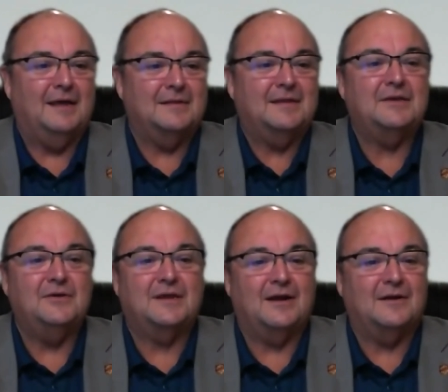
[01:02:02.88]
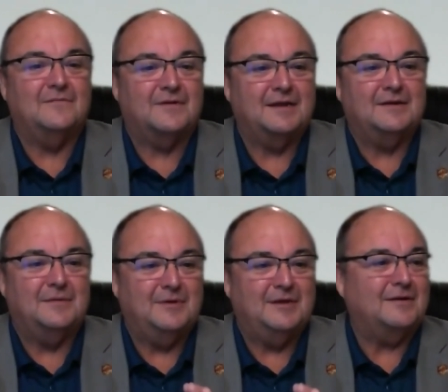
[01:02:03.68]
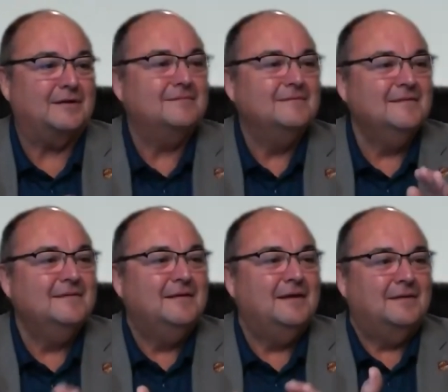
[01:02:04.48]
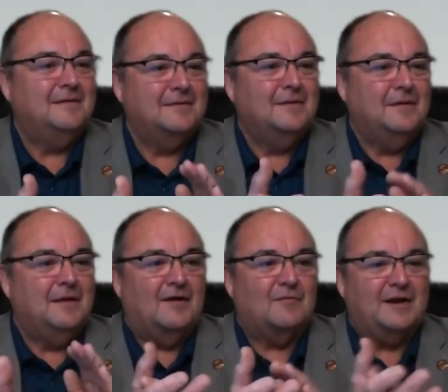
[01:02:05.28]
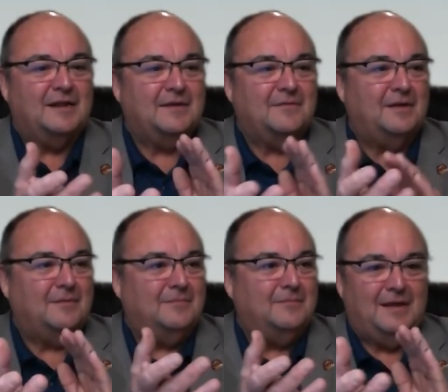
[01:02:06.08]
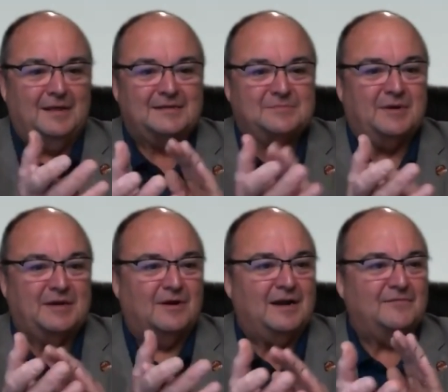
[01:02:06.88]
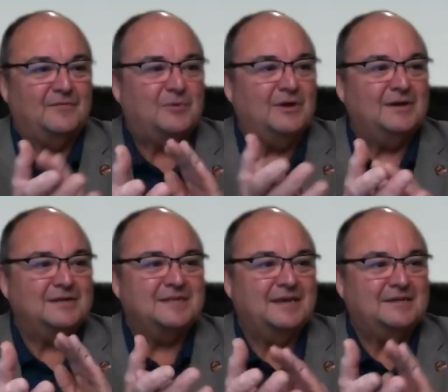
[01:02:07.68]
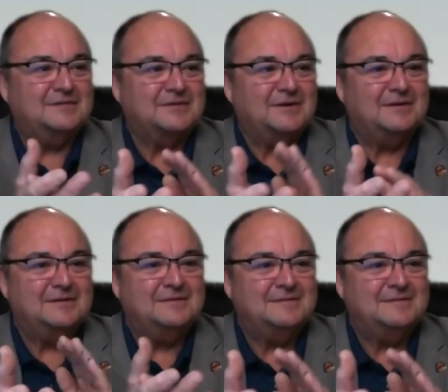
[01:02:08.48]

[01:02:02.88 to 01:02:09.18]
And thank you, Karen, for getting him here. Everybody give it, it's a big round of applause. Thanks, guys. So, Thank you.